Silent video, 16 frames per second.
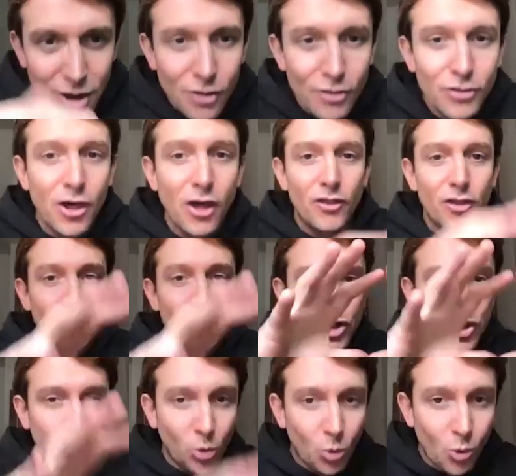that the
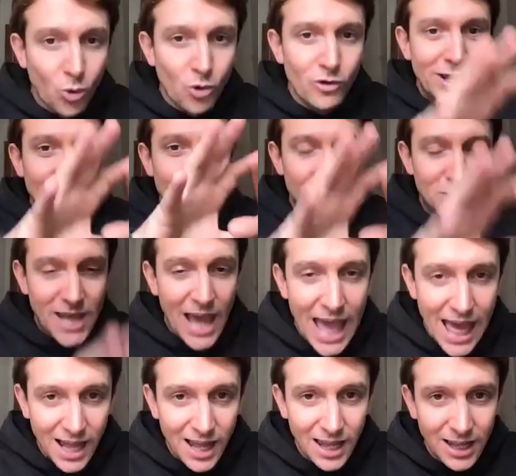story you
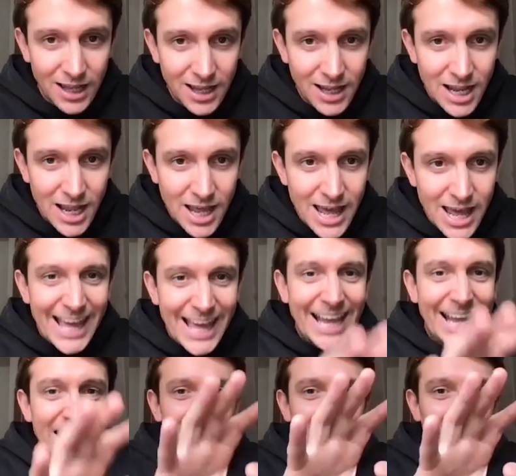tell
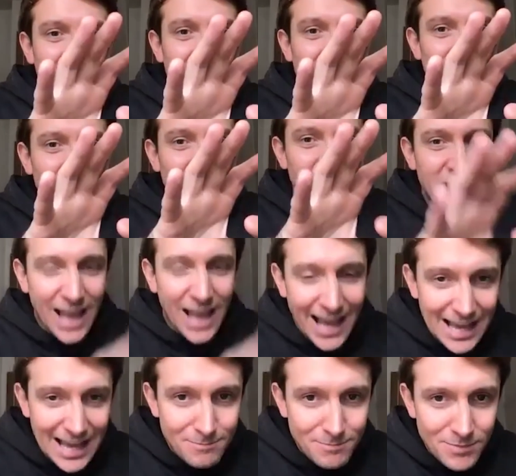is the
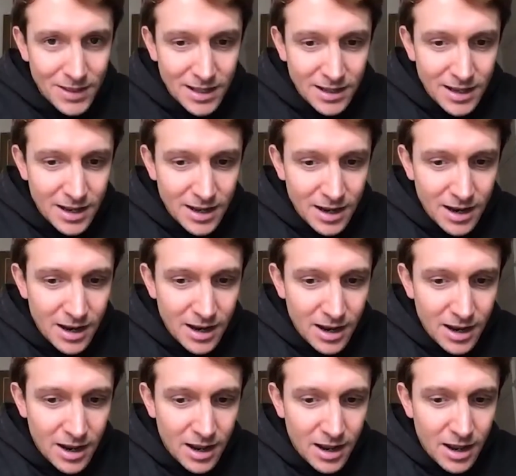same
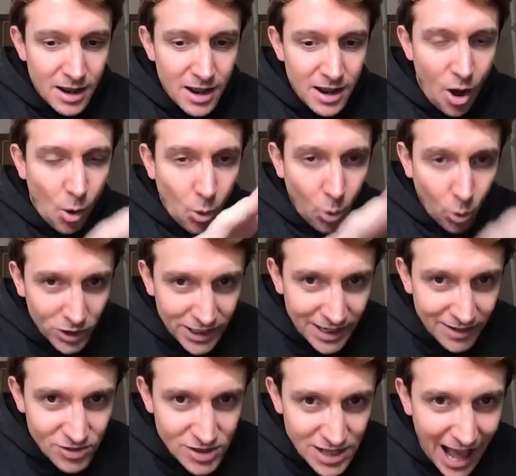
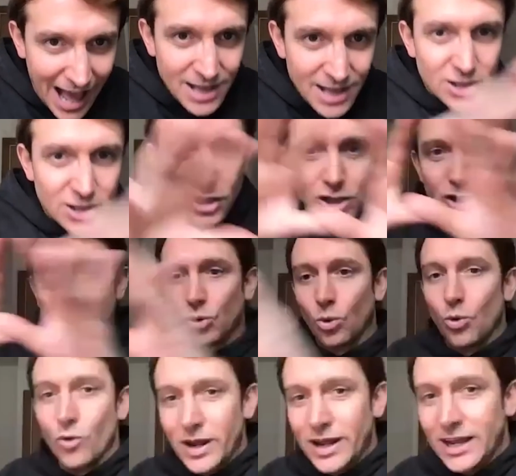audience as the
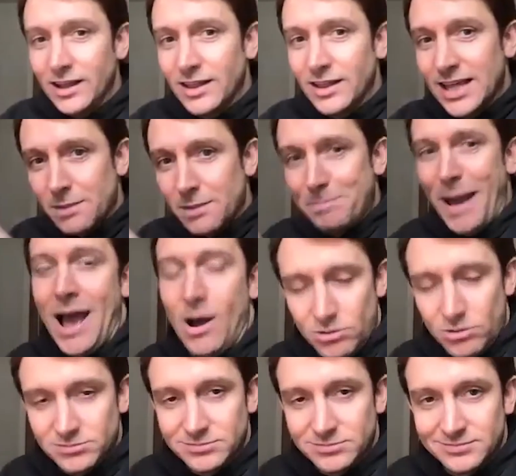story is
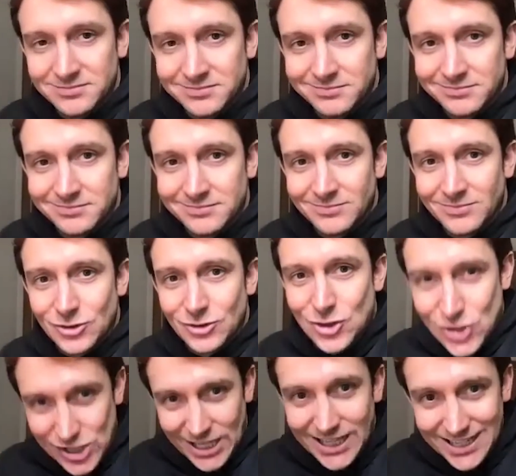about. Do
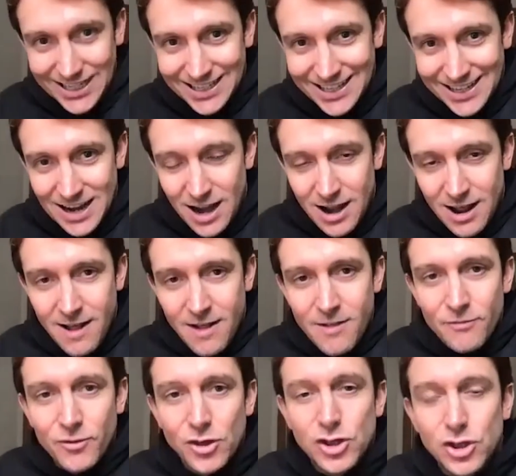you see?
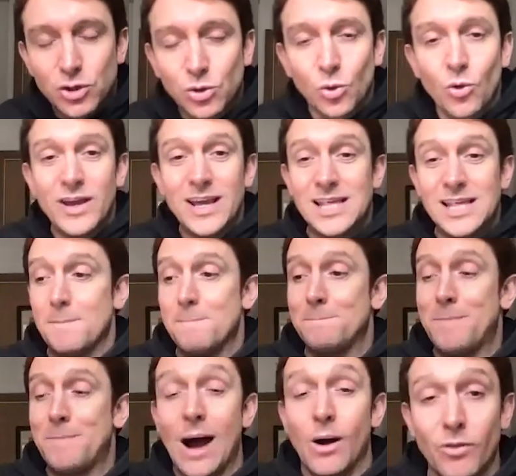The story is
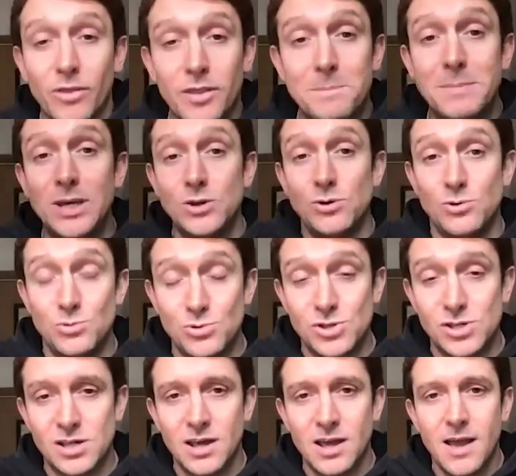about the
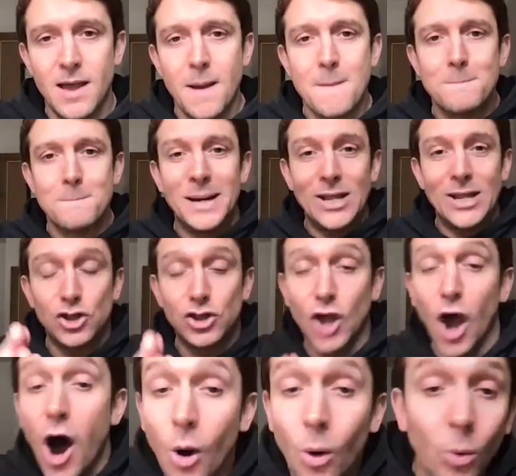muse, but it's
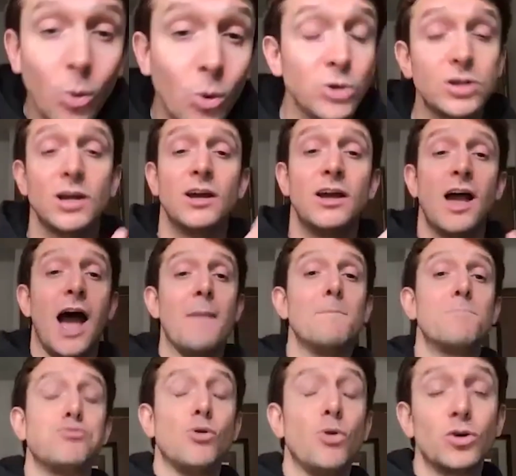told
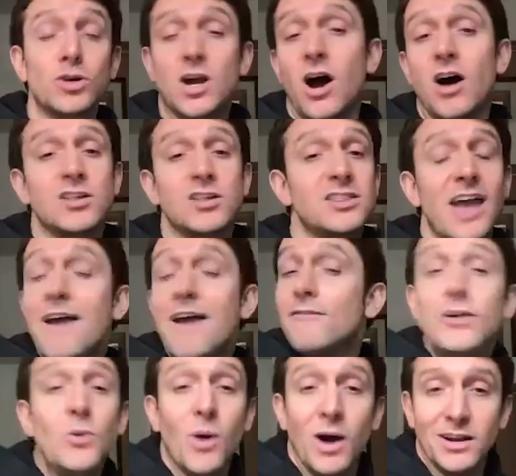and broadcast to
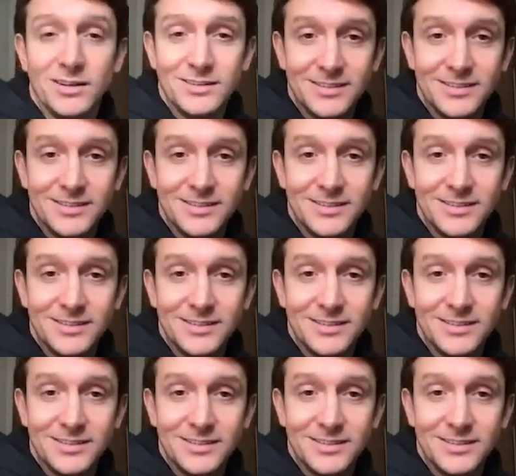everyone.